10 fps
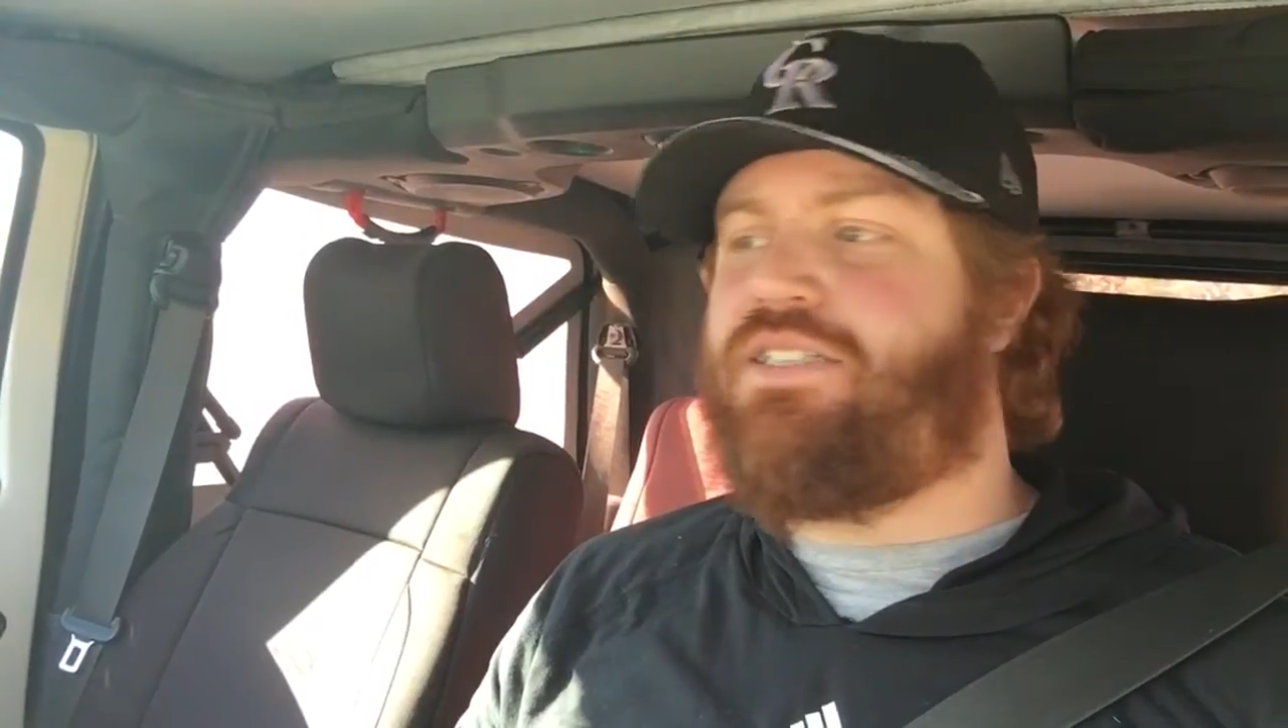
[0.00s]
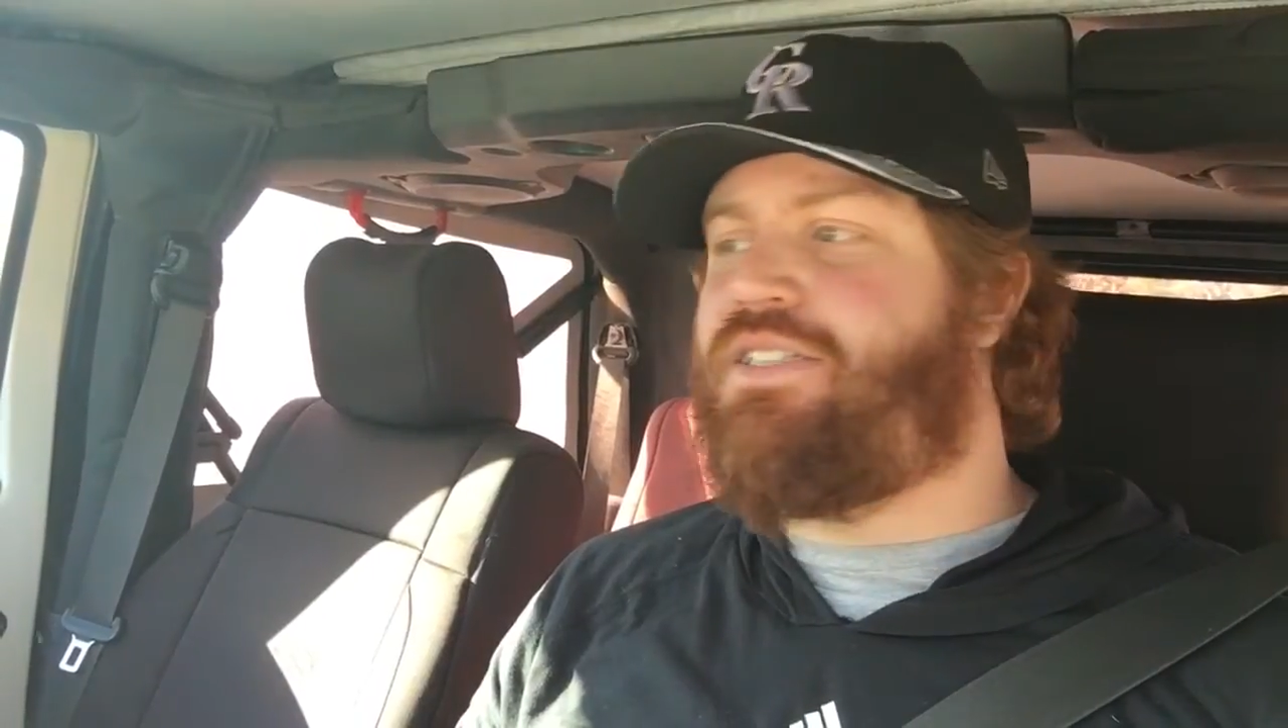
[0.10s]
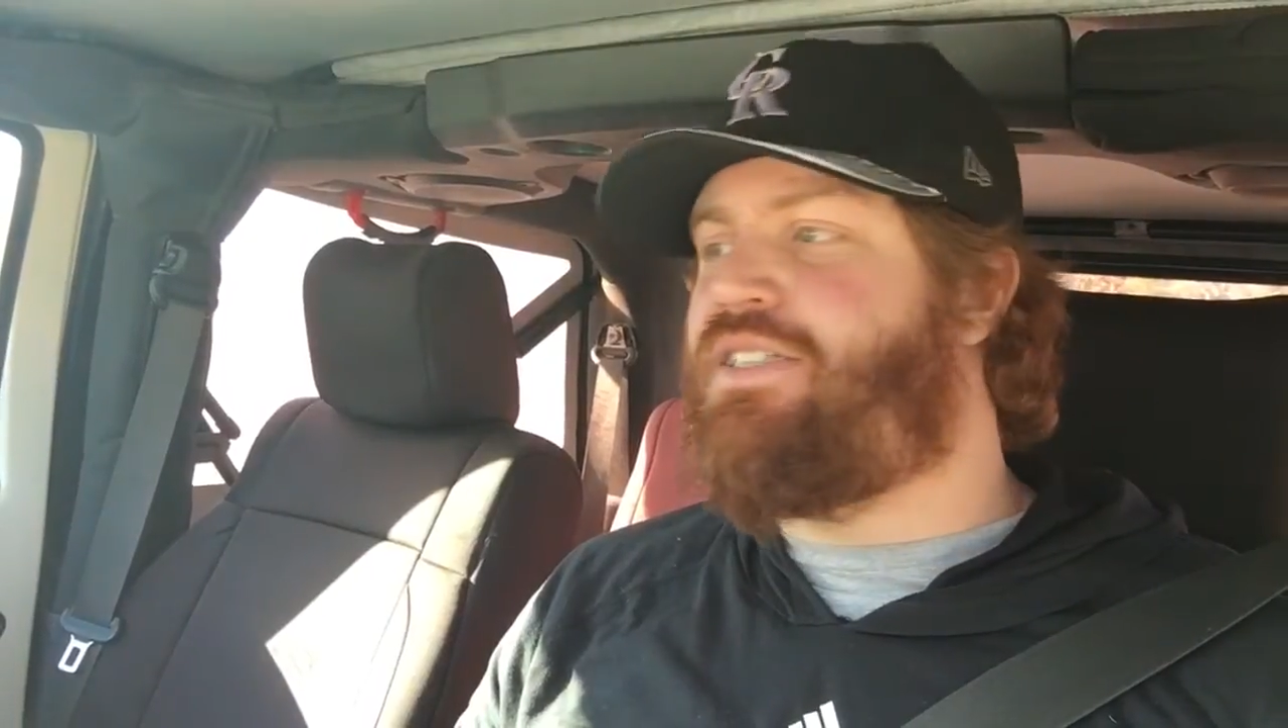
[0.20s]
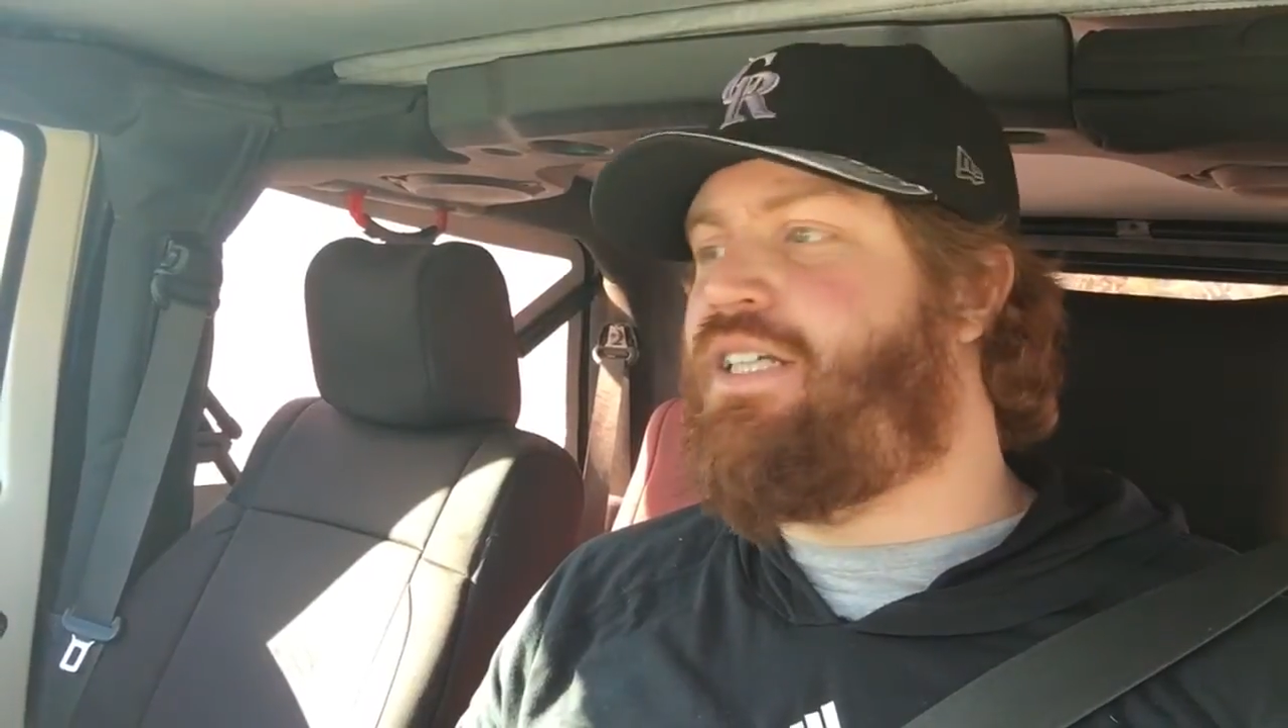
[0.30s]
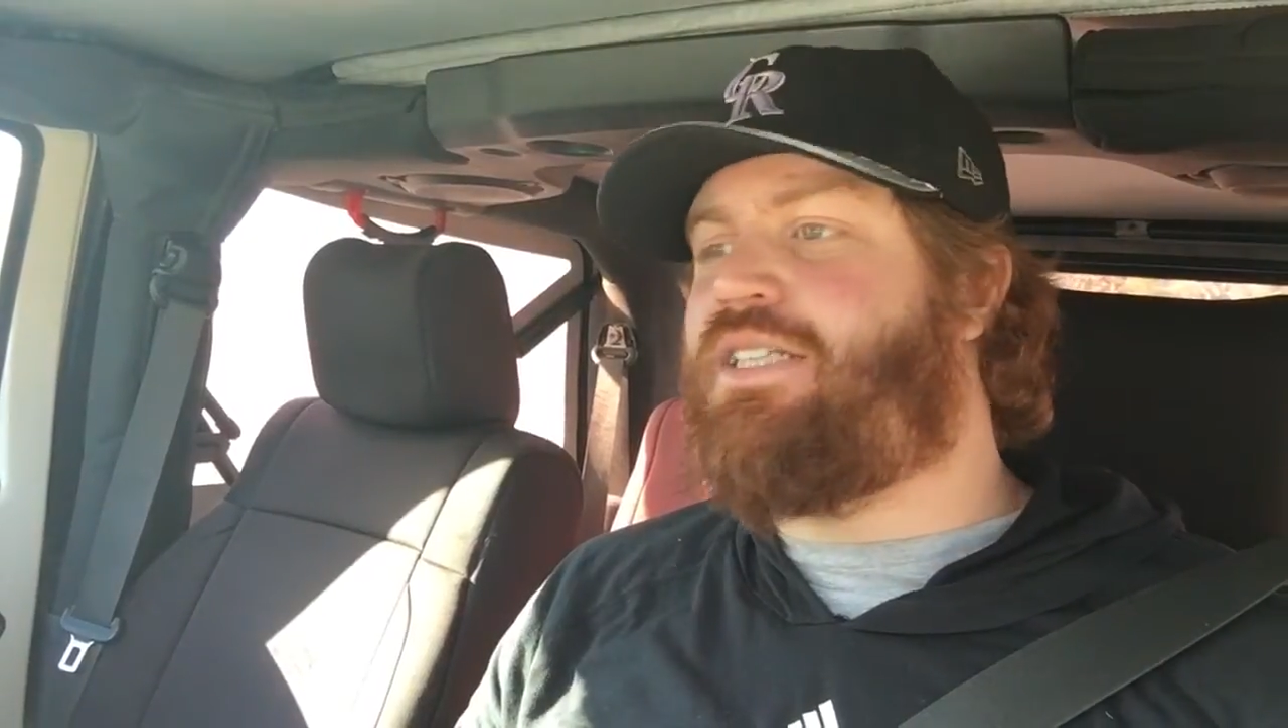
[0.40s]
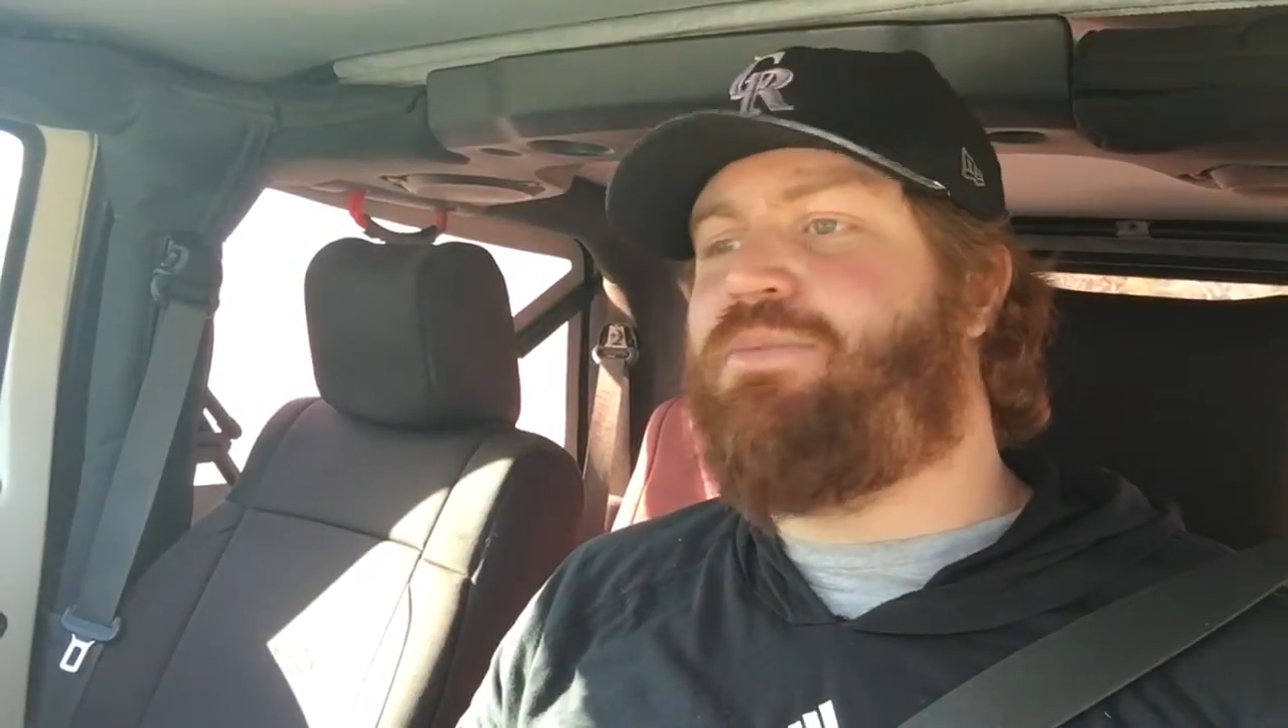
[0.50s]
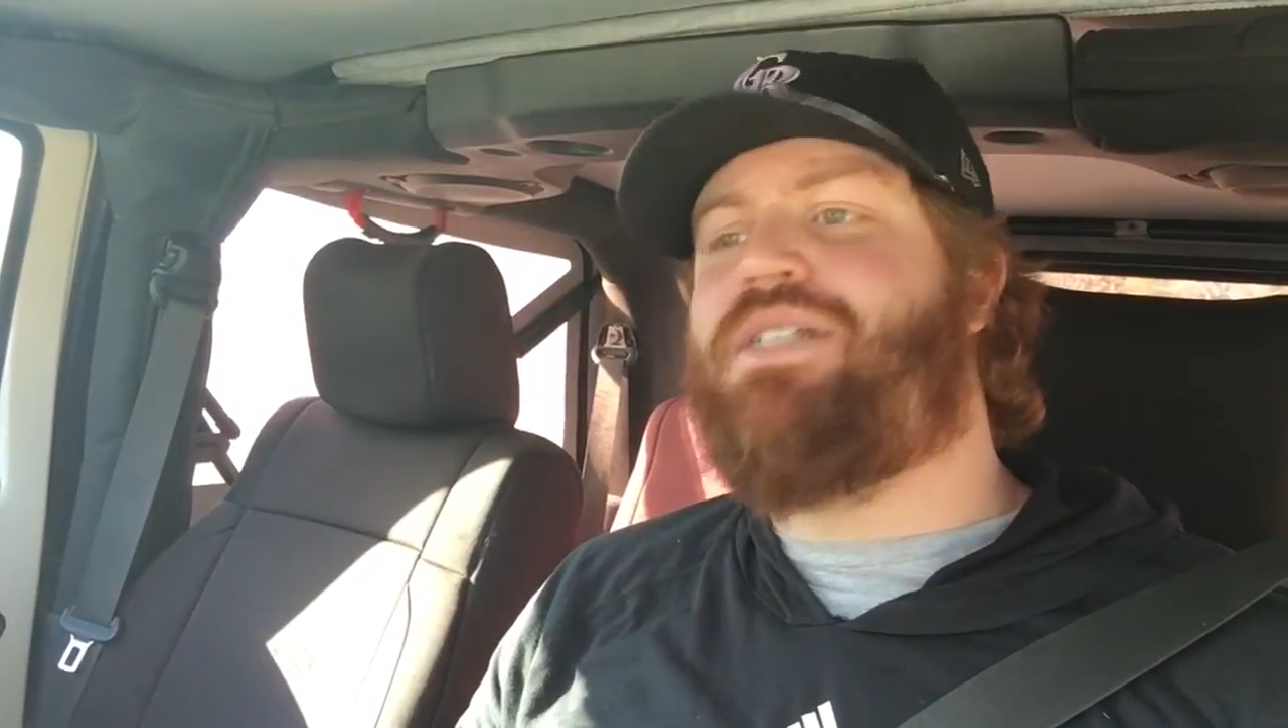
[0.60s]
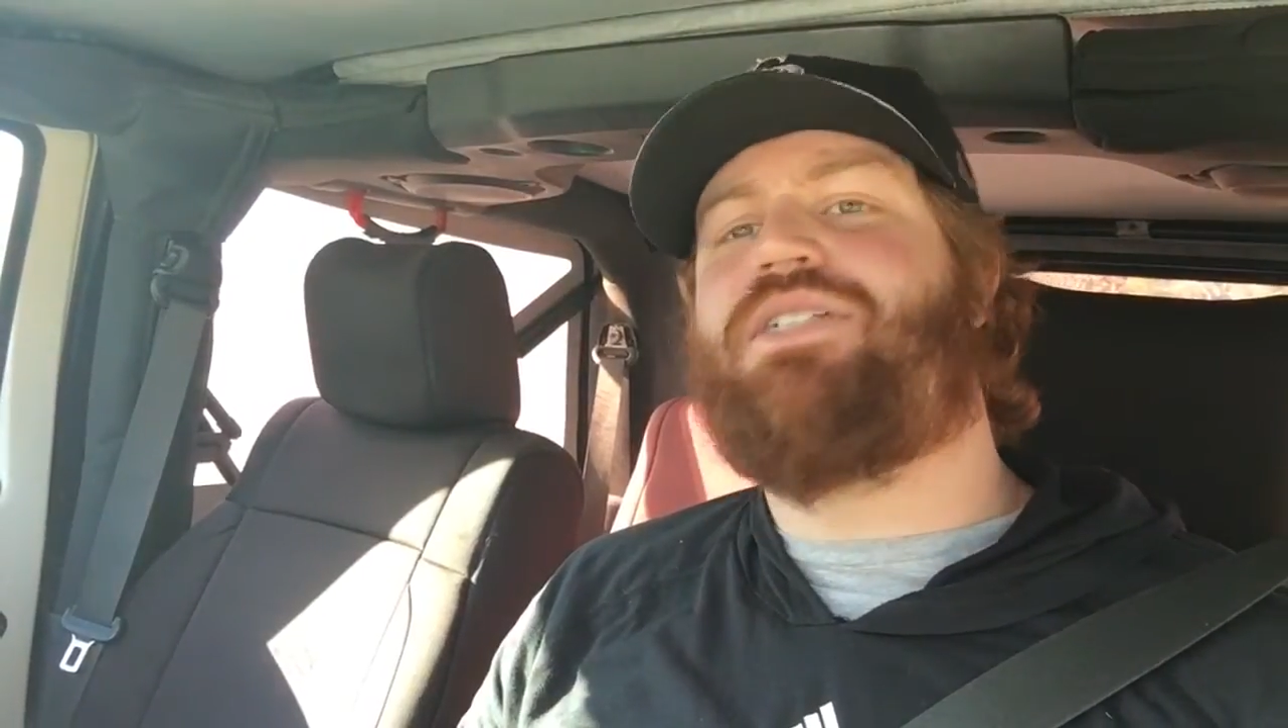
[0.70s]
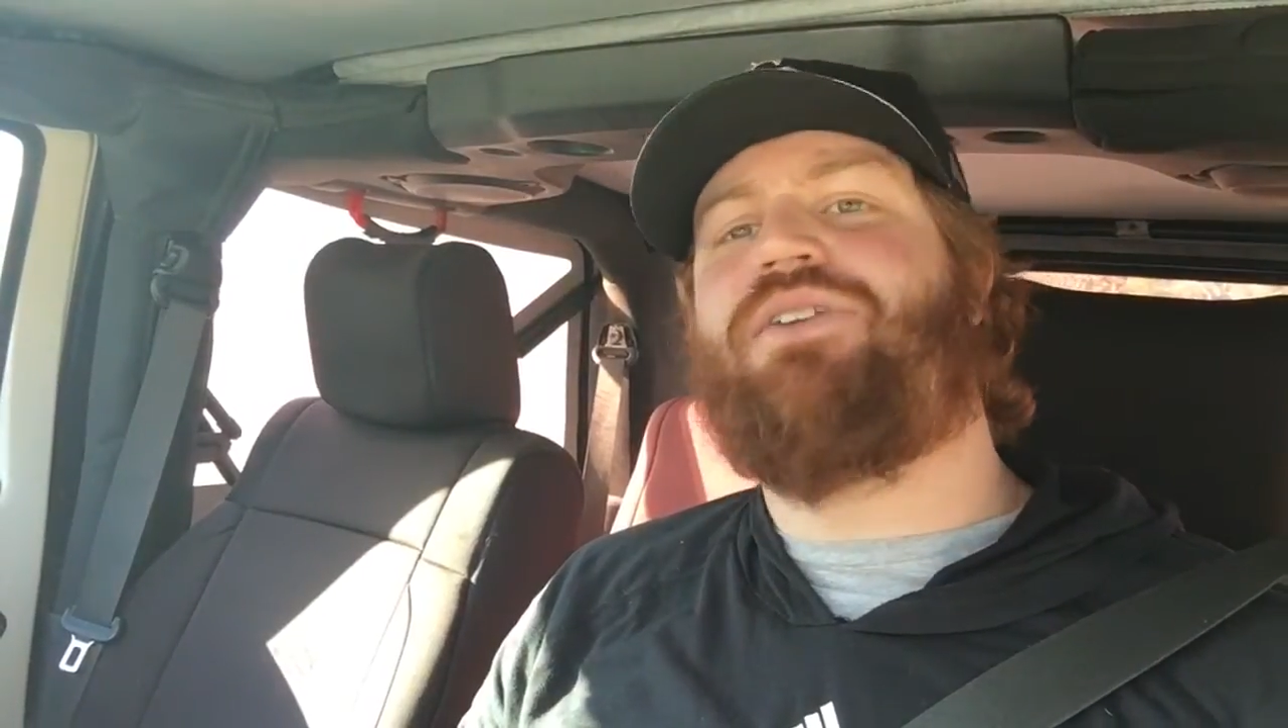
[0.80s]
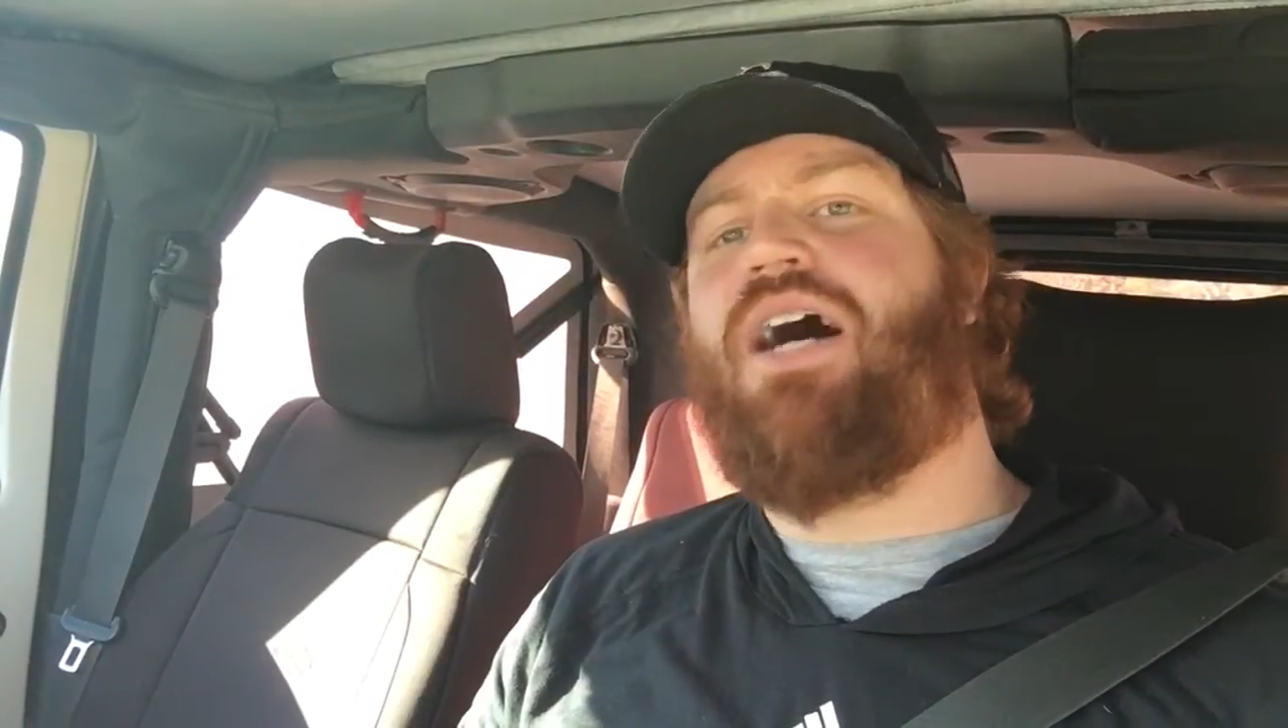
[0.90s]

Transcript: this is an expensive